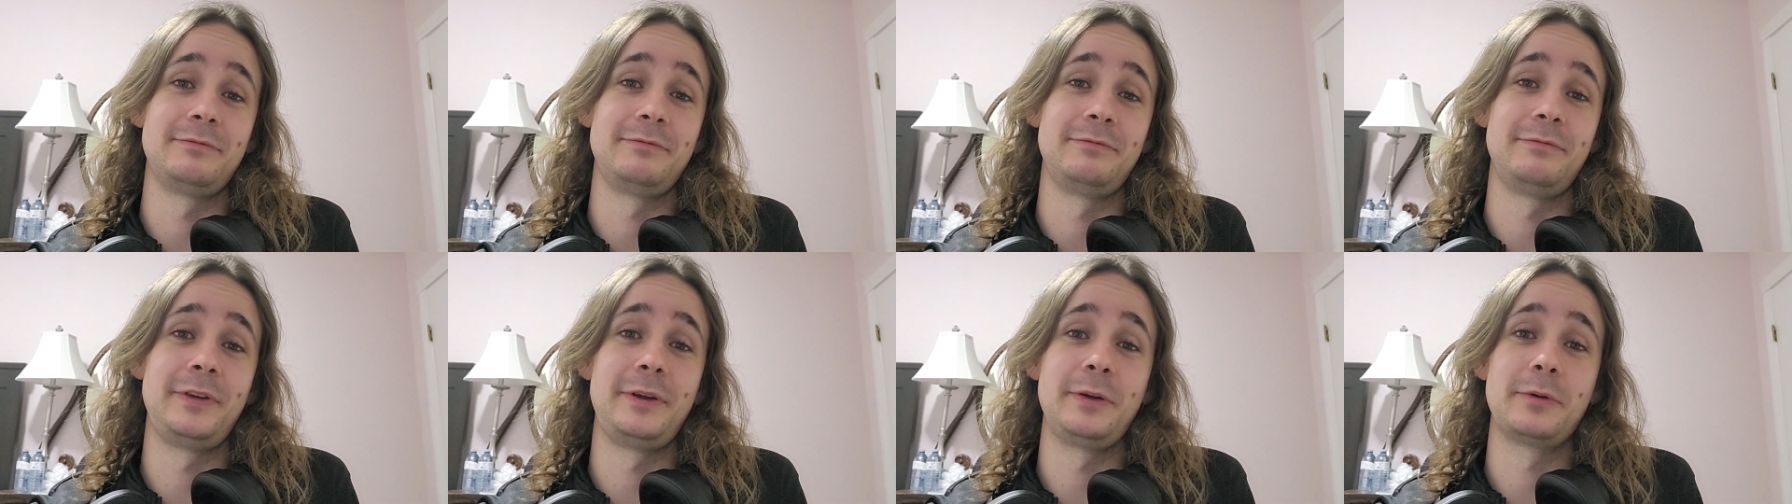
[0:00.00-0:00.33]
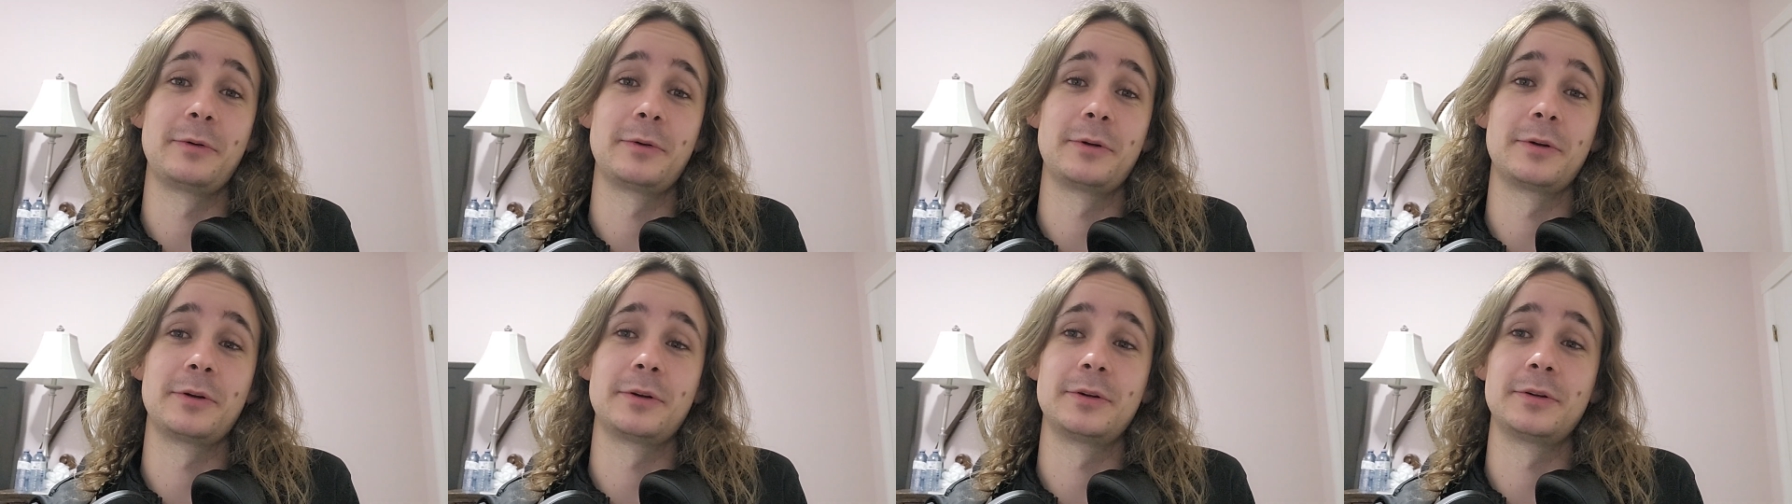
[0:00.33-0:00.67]

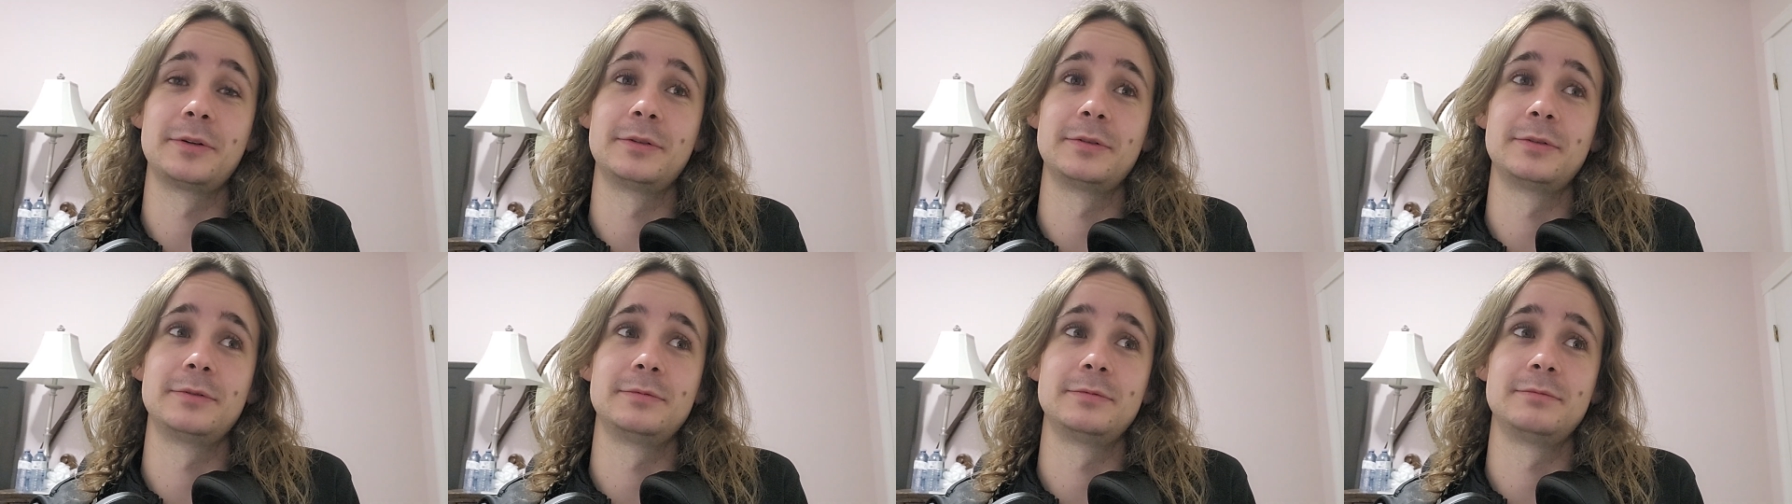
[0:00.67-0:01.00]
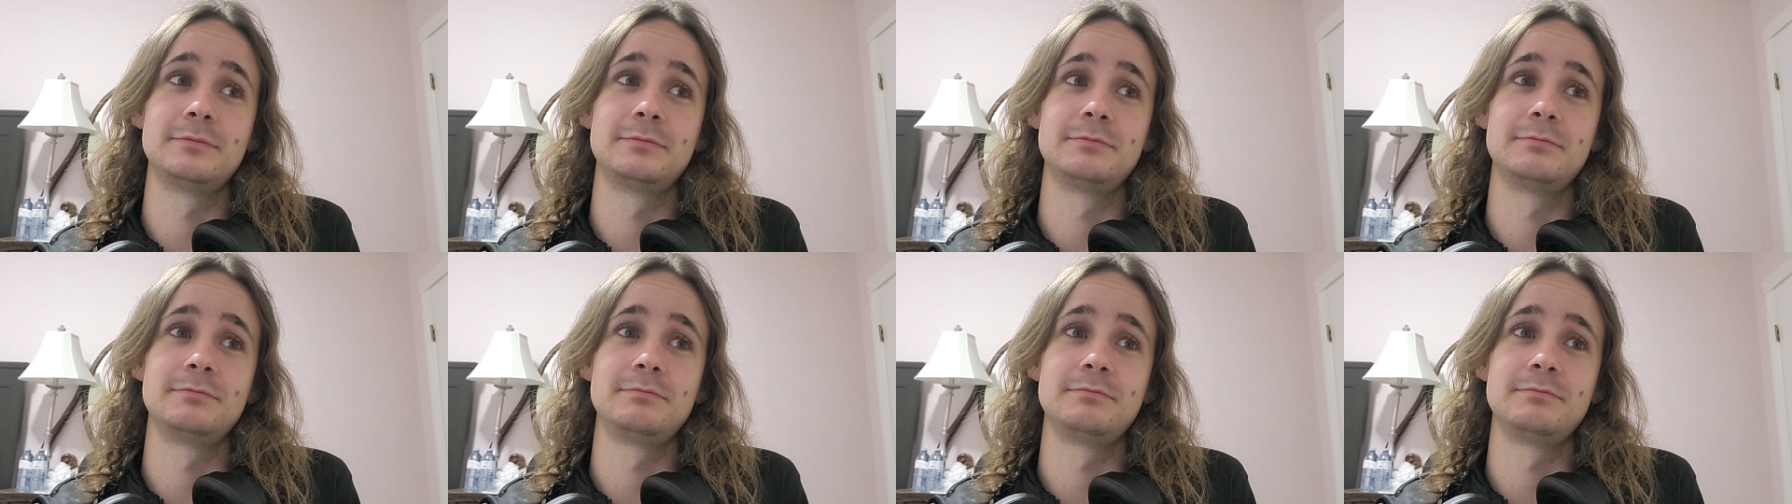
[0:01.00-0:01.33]

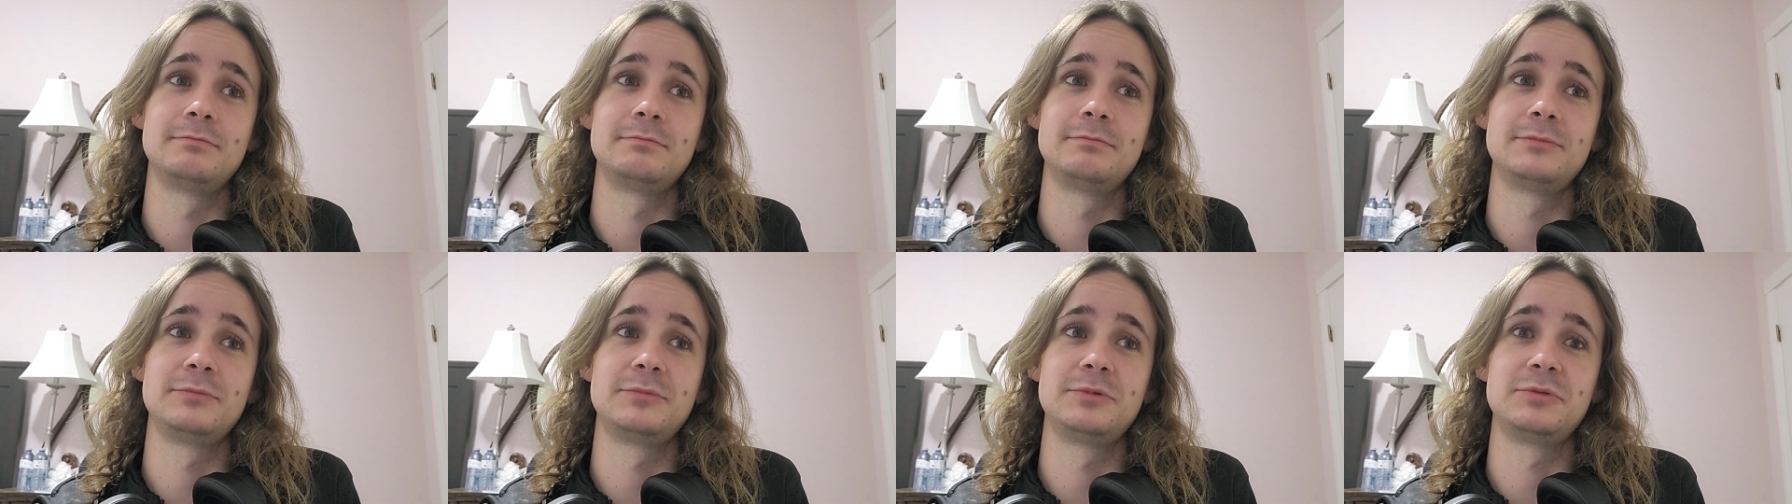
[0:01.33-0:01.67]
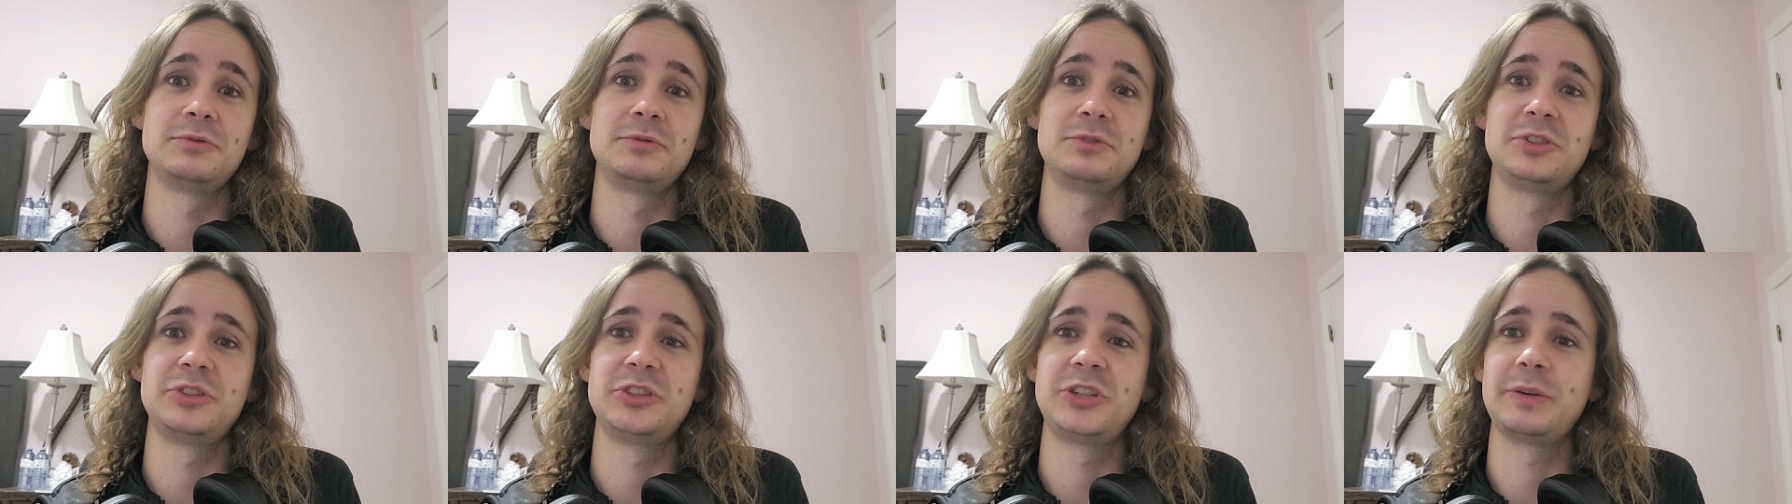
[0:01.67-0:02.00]

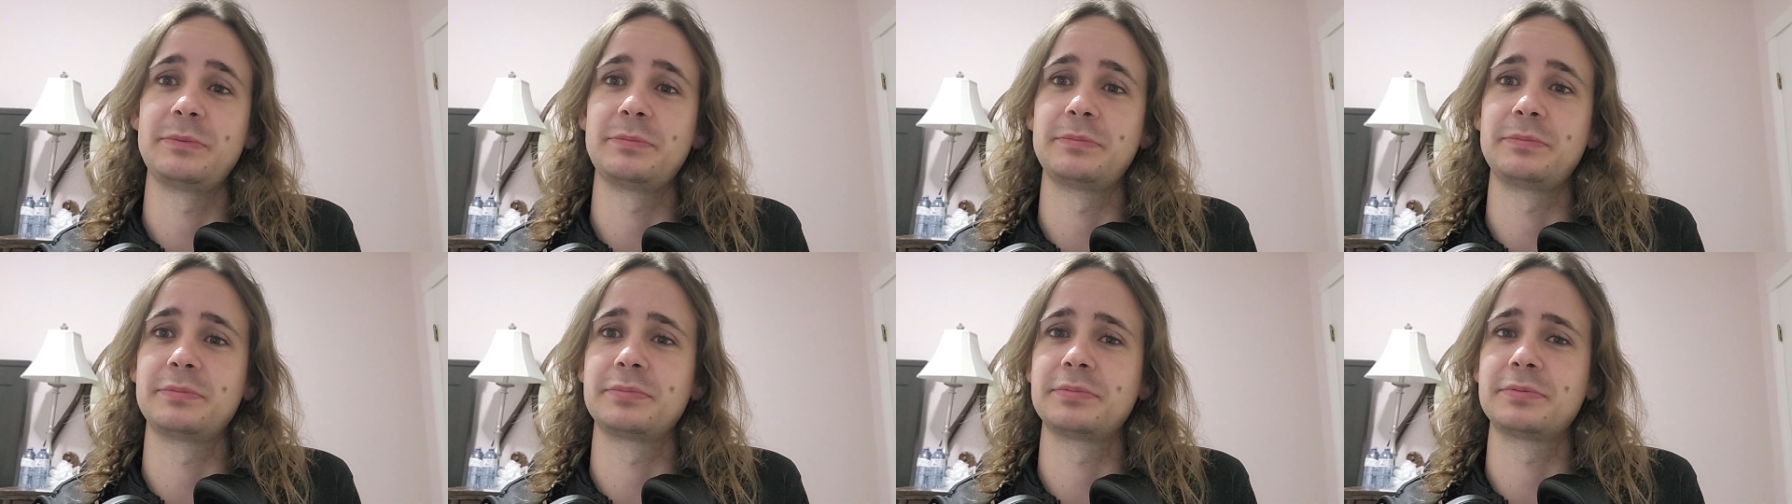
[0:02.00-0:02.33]
viewership